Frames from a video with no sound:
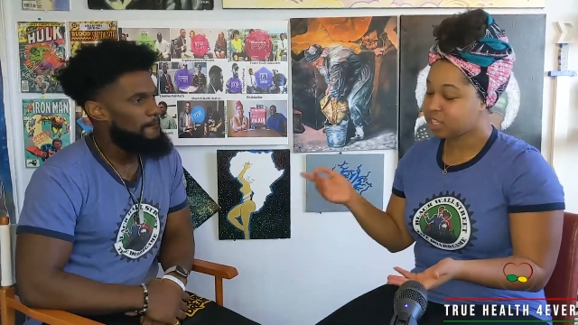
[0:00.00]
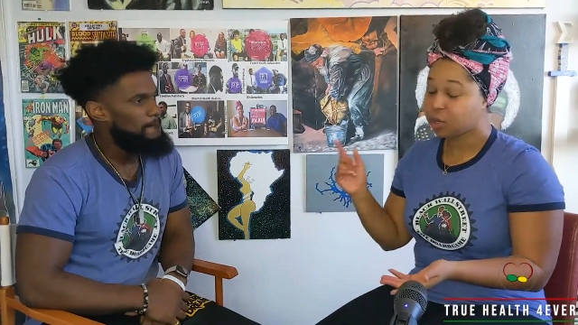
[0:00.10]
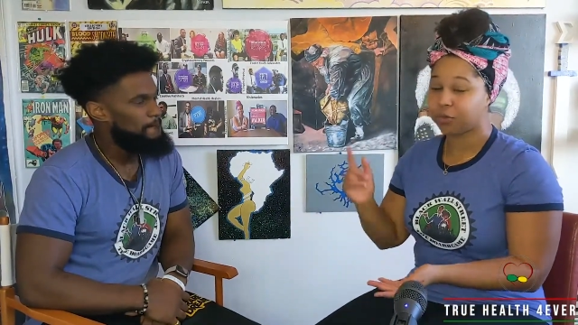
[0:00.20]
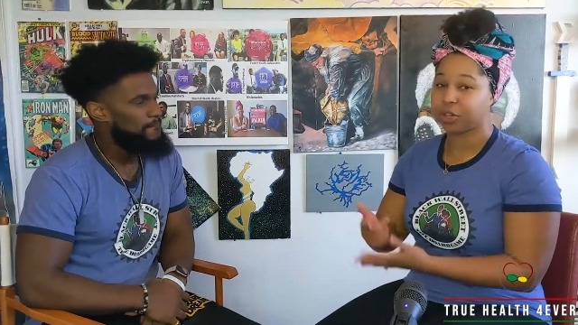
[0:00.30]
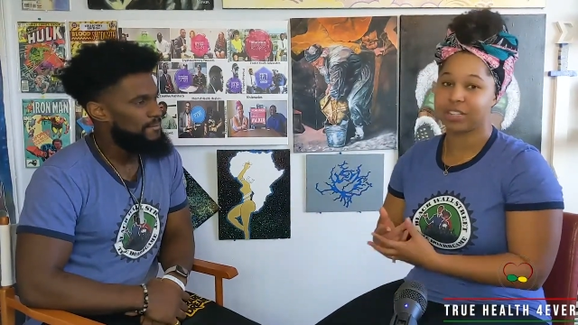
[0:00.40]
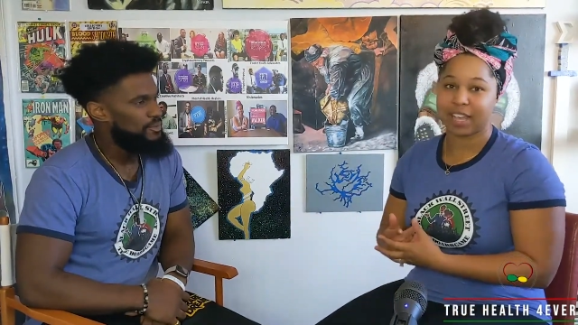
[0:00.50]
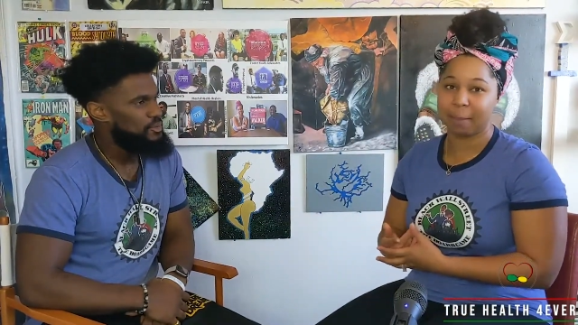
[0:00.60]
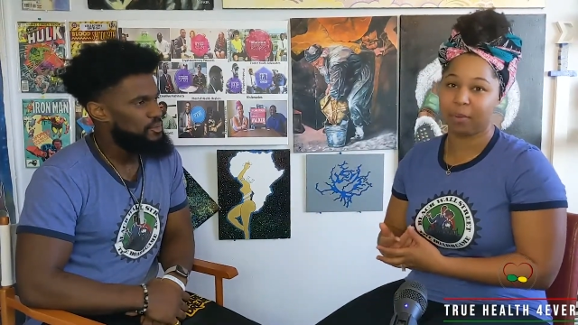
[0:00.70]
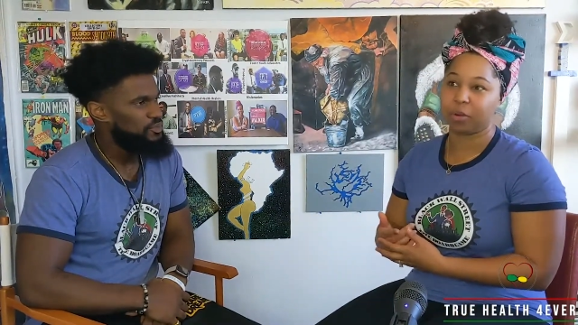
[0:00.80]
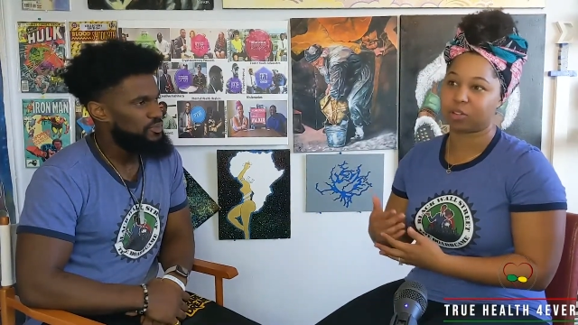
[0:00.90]
Speaker 1: So for
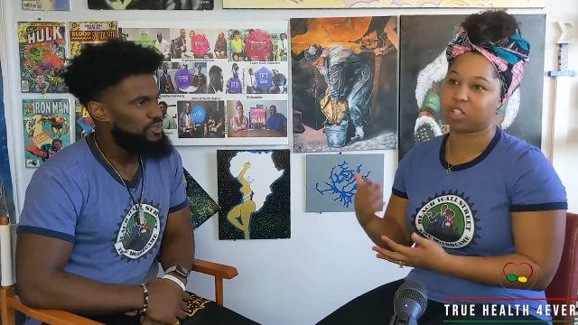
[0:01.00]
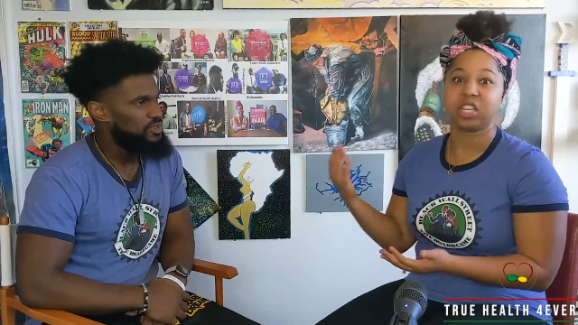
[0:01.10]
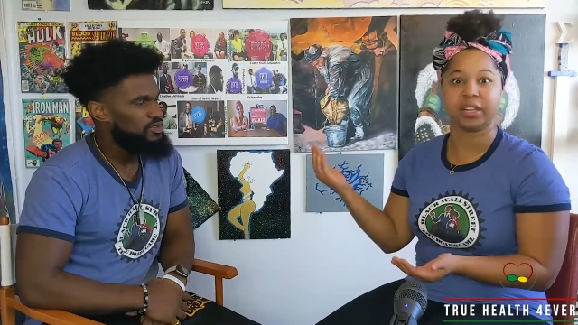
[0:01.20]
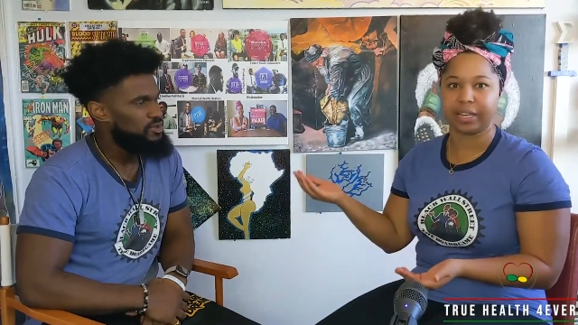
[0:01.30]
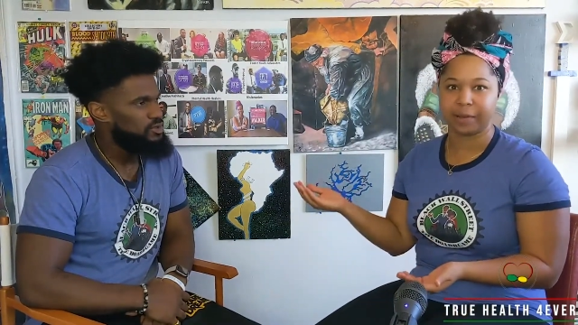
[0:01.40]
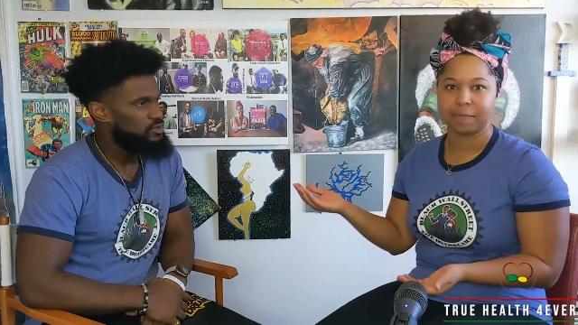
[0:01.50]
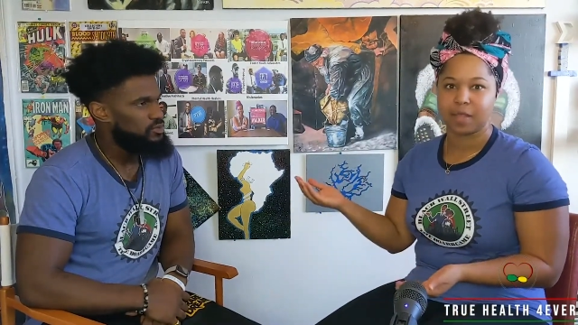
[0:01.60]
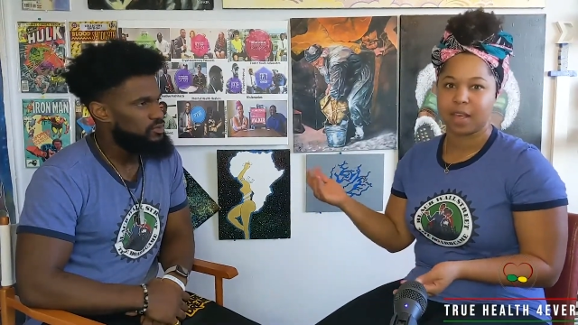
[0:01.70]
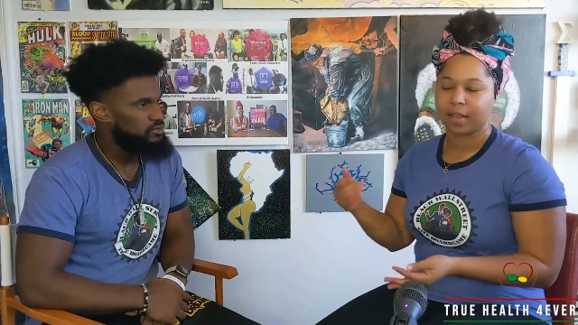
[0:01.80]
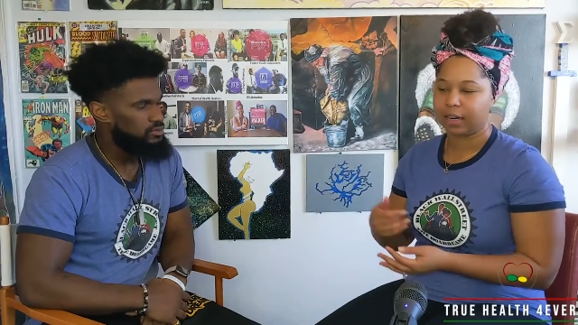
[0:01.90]
example, chili.
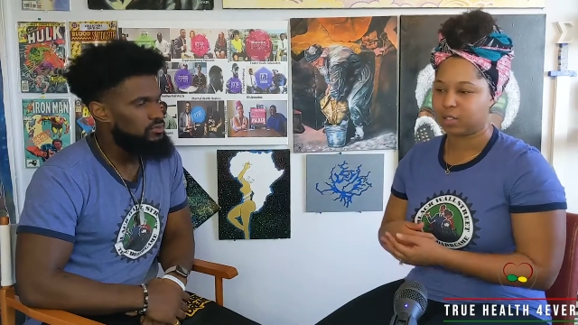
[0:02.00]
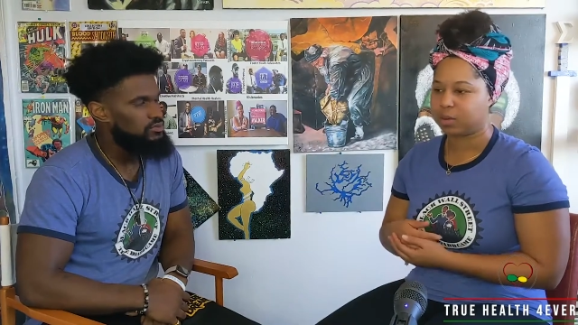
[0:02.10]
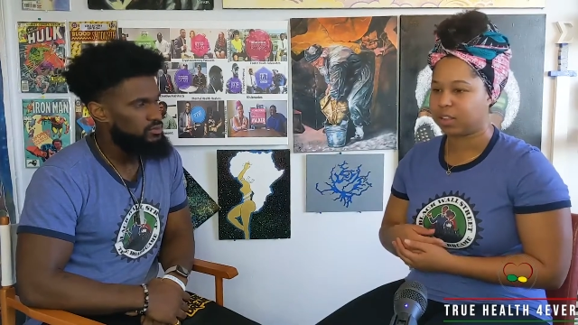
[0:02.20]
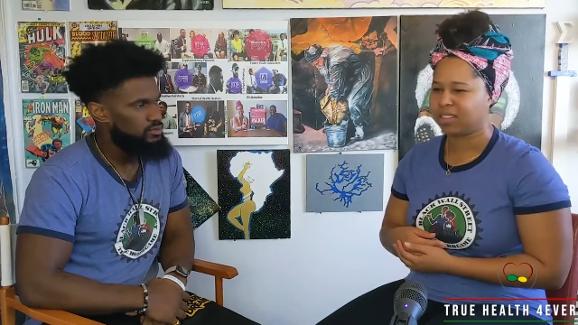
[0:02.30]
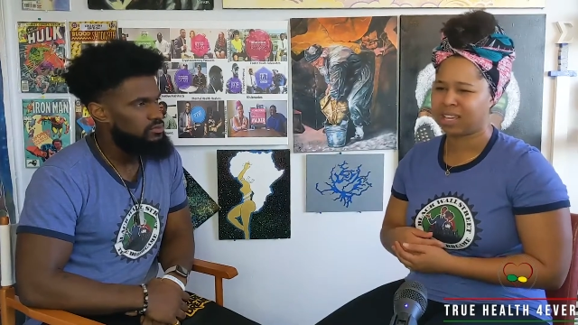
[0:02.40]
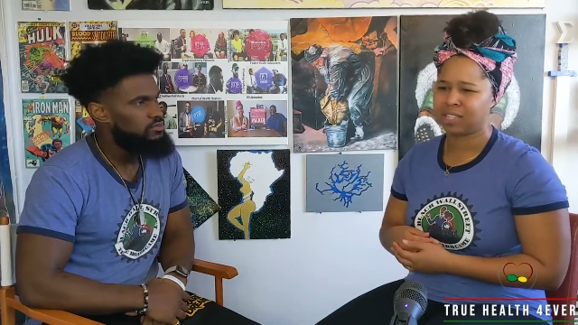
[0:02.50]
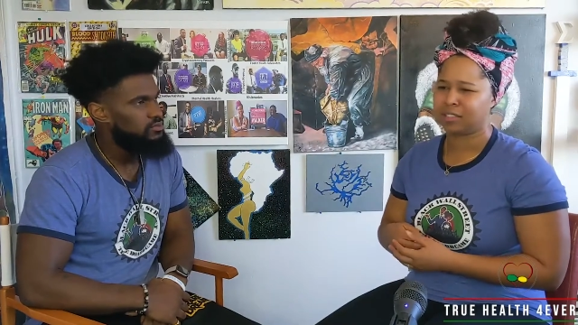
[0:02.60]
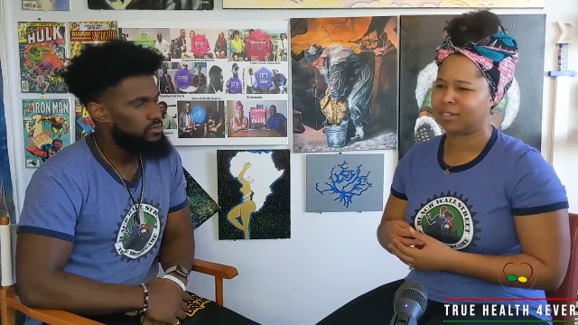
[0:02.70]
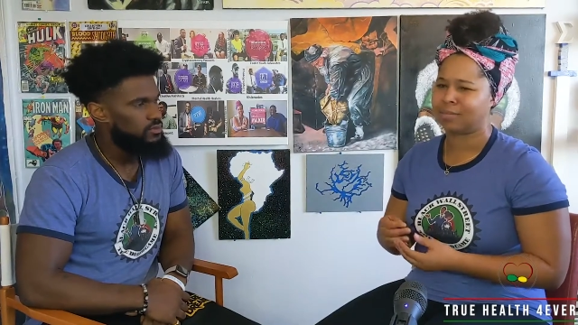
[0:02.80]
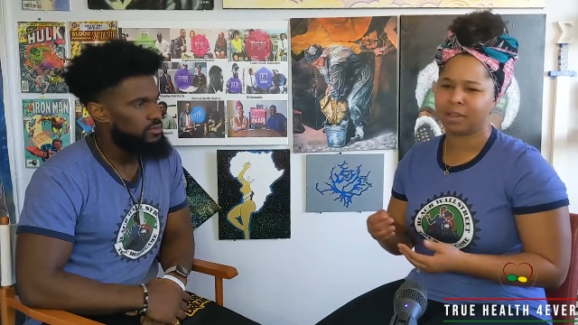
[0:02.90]
That is one of the things
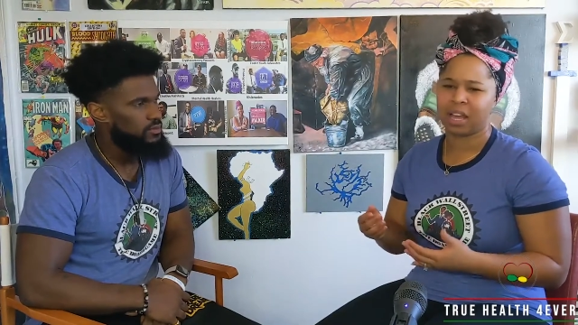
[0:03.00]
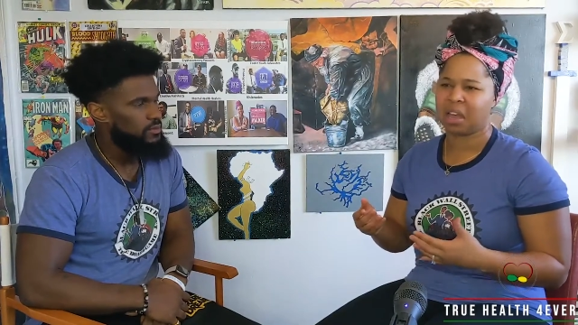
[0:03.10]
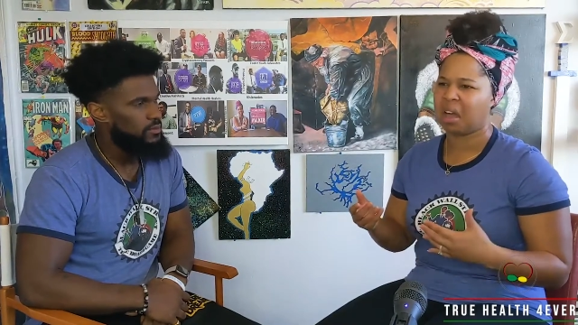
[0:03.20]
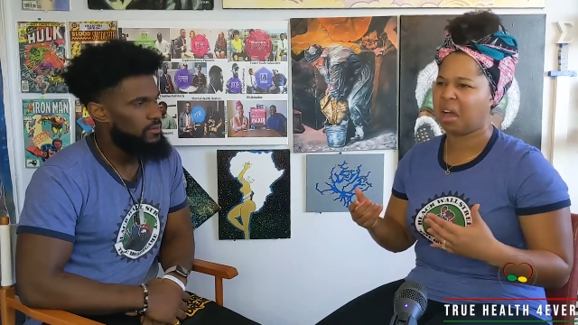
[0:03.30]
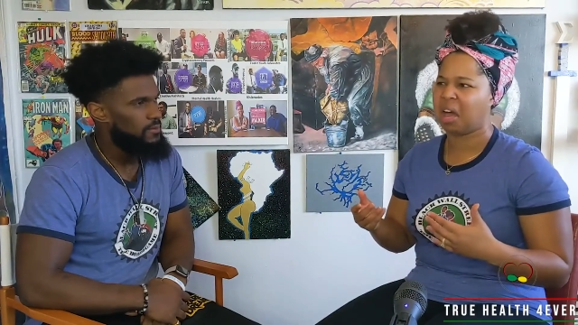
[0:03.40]
where I'm like,